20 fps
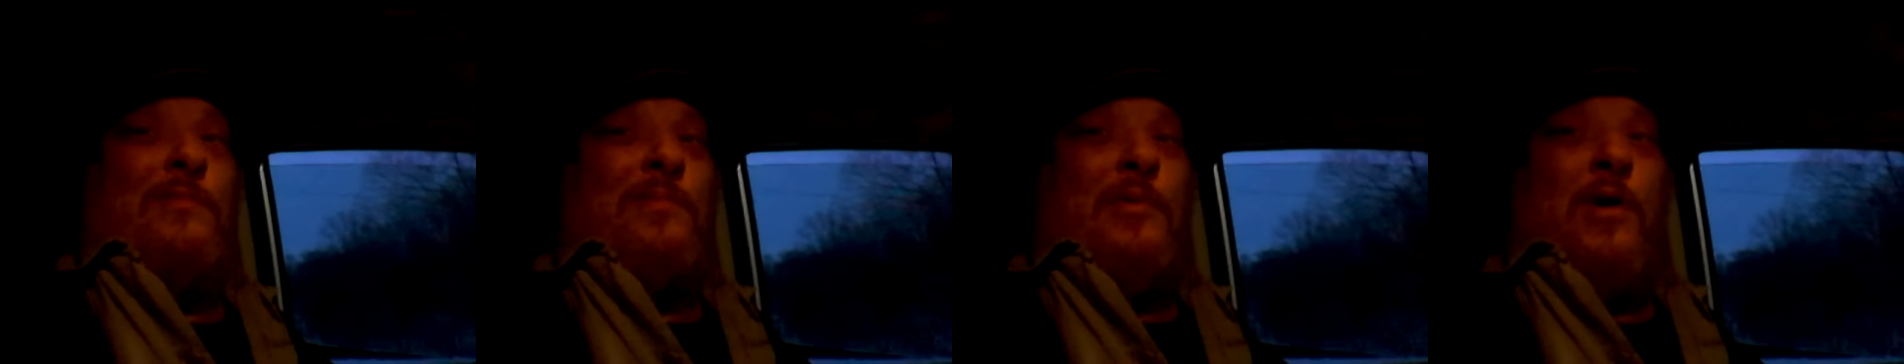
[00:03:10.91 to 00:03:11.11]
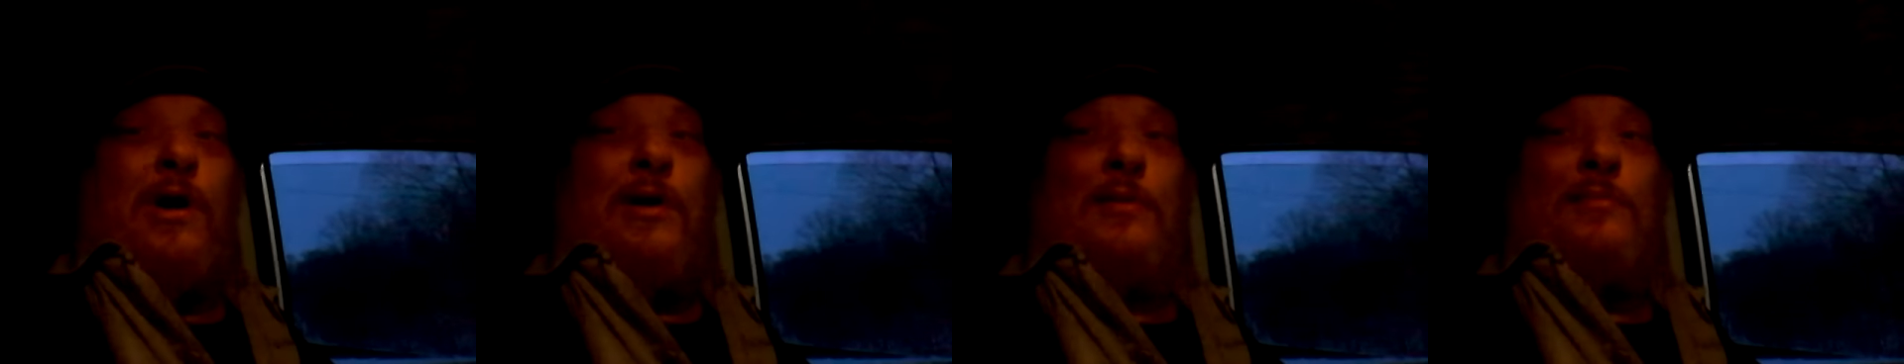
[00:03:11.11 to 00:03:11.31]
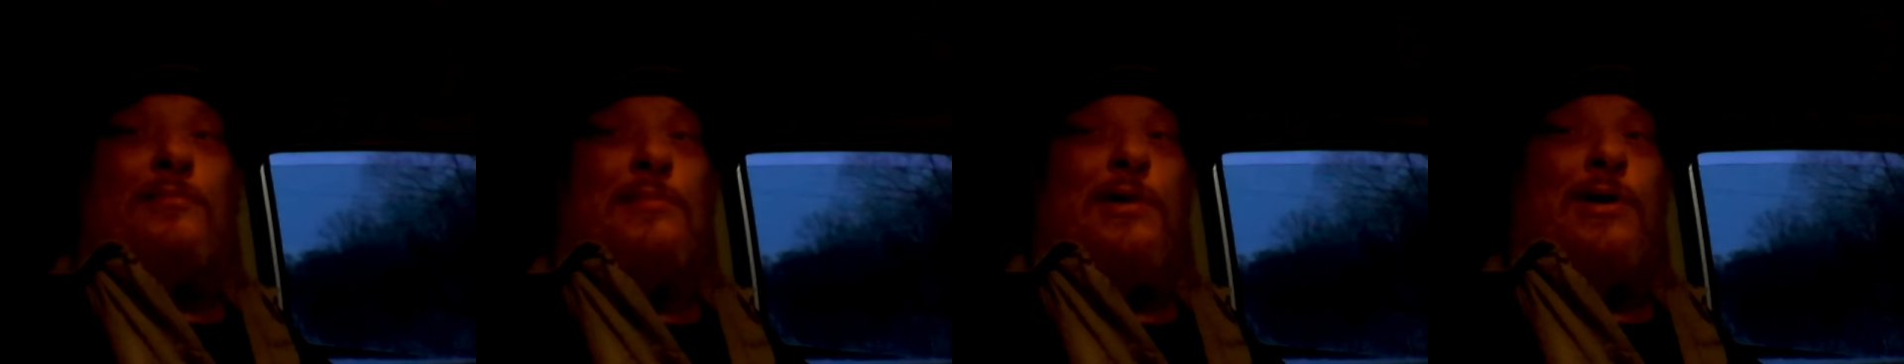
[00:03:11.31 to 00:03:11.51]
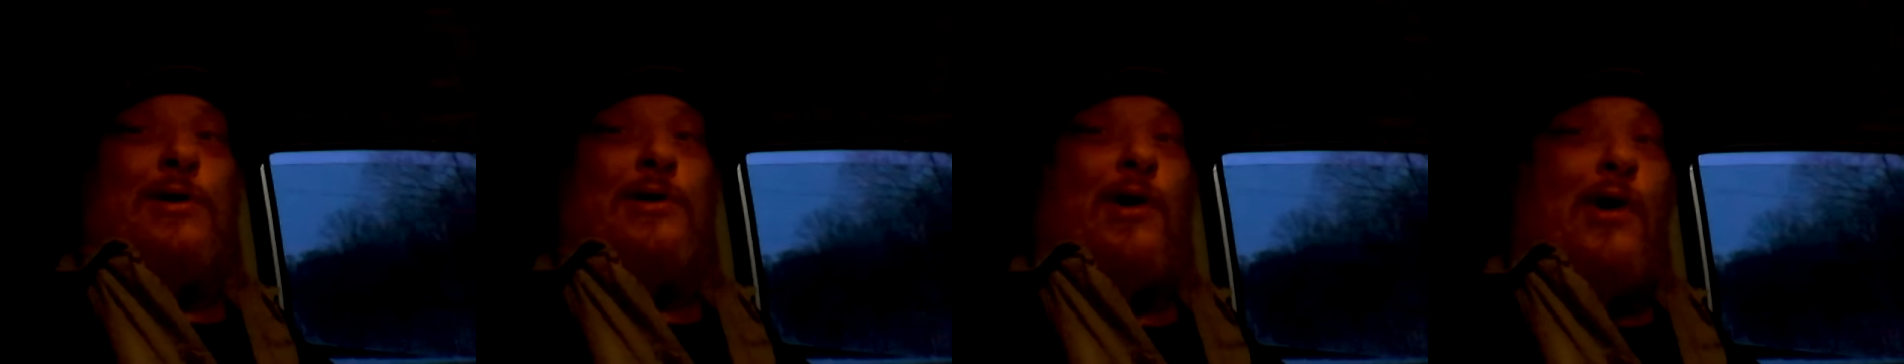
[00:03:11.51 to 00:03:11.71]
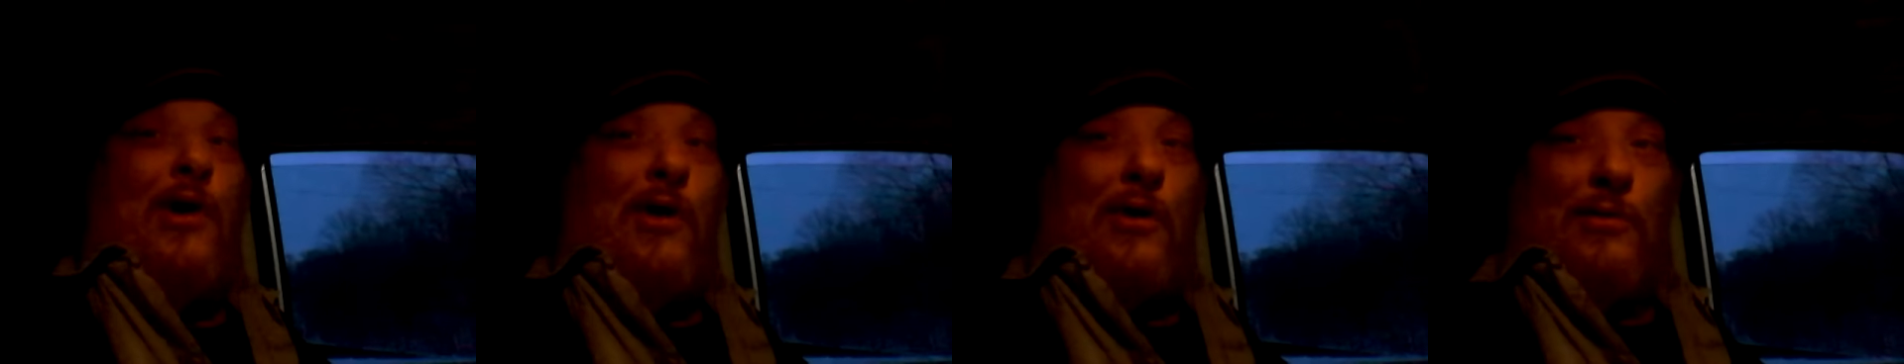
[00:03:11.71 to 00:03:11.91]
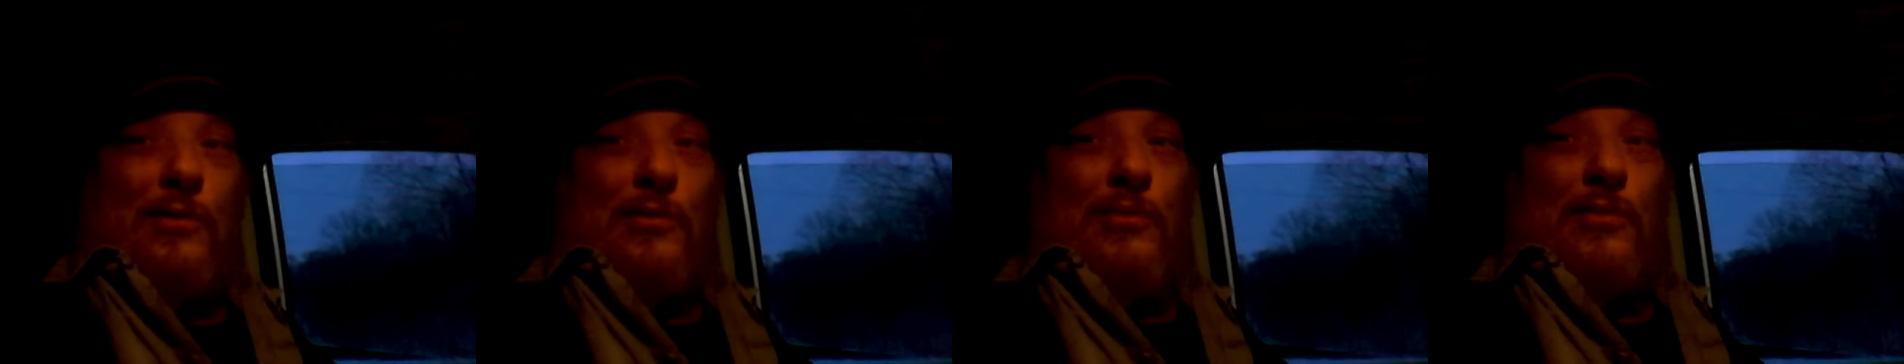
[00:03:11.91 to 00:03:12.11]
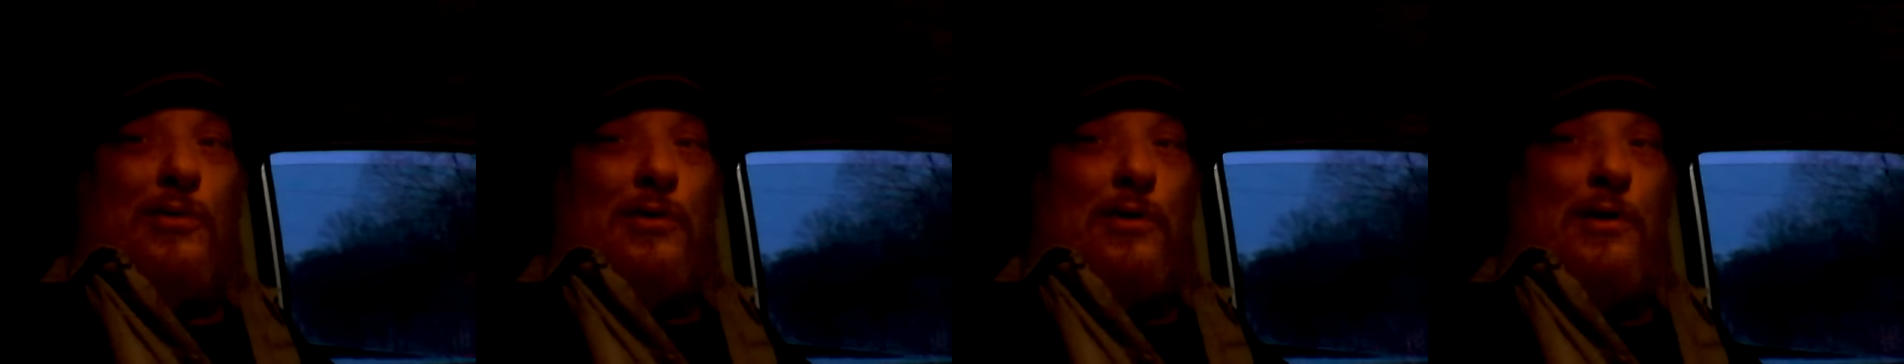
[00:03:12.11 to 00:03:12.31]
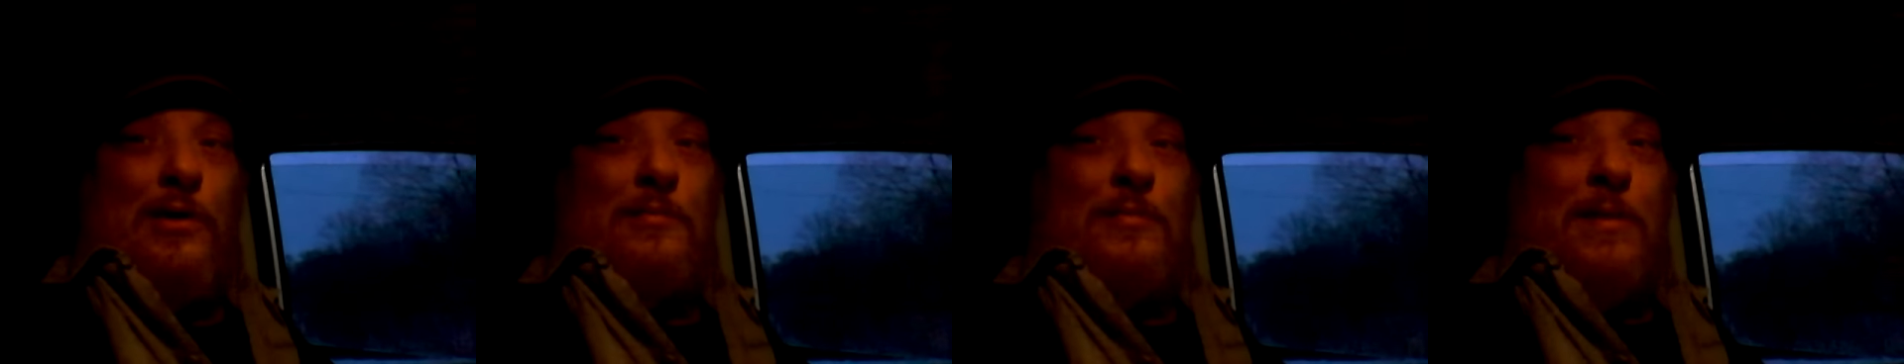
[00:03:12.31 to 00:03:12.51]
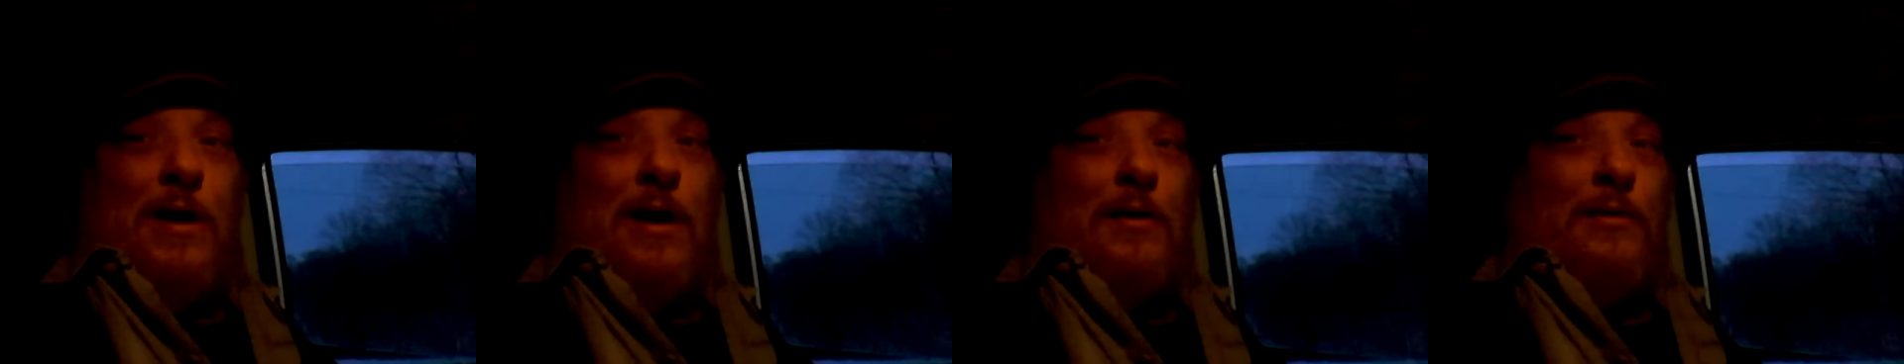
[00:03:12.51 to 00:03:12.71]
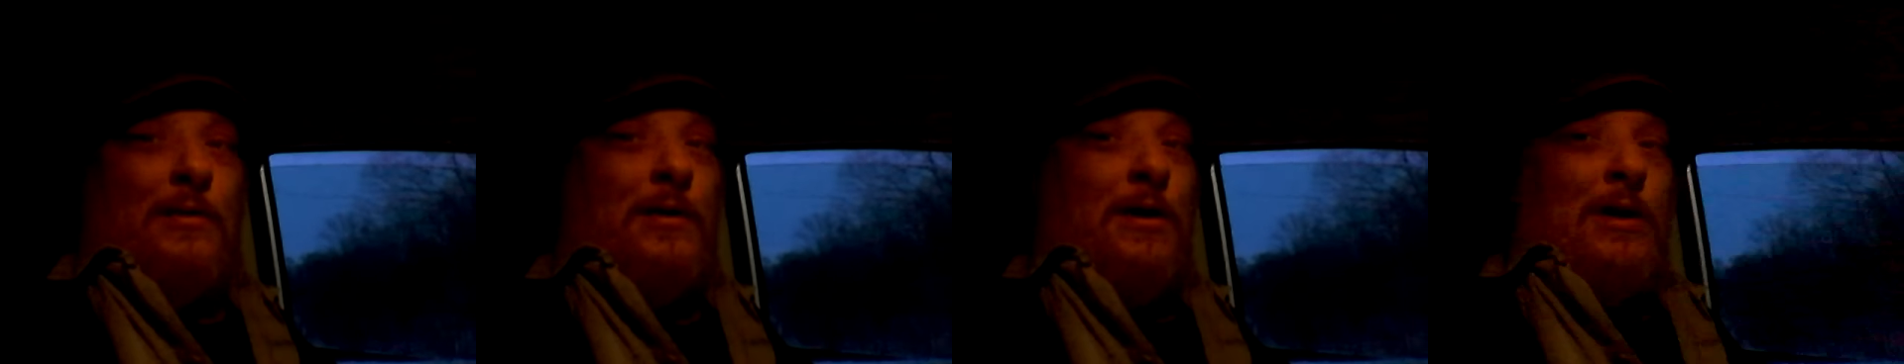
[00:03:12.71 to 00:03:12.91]
problem at all to worry
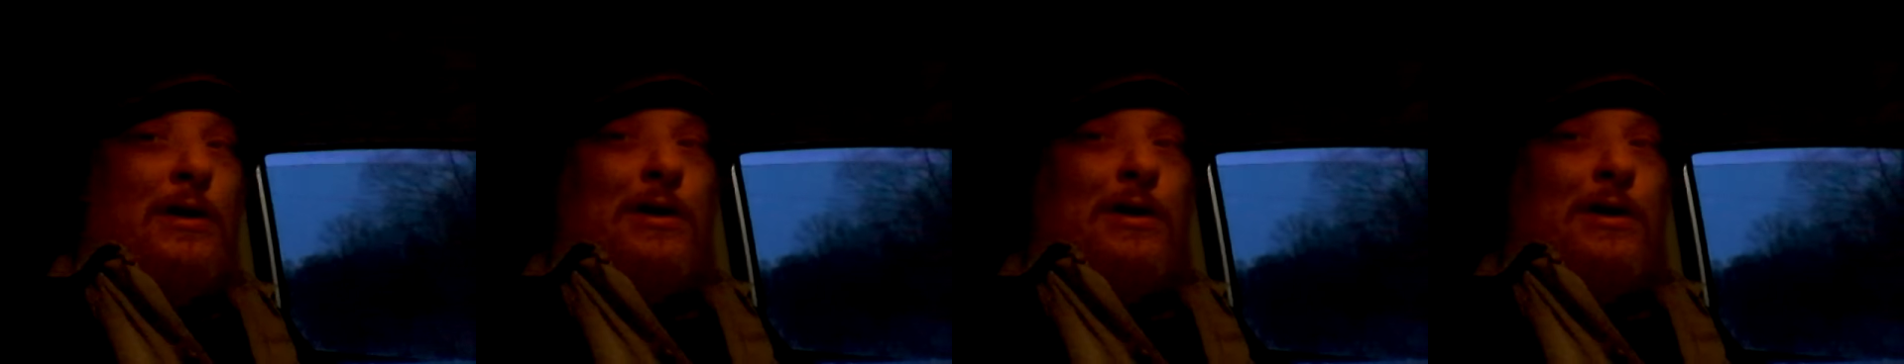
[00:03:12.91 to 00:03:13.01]
about.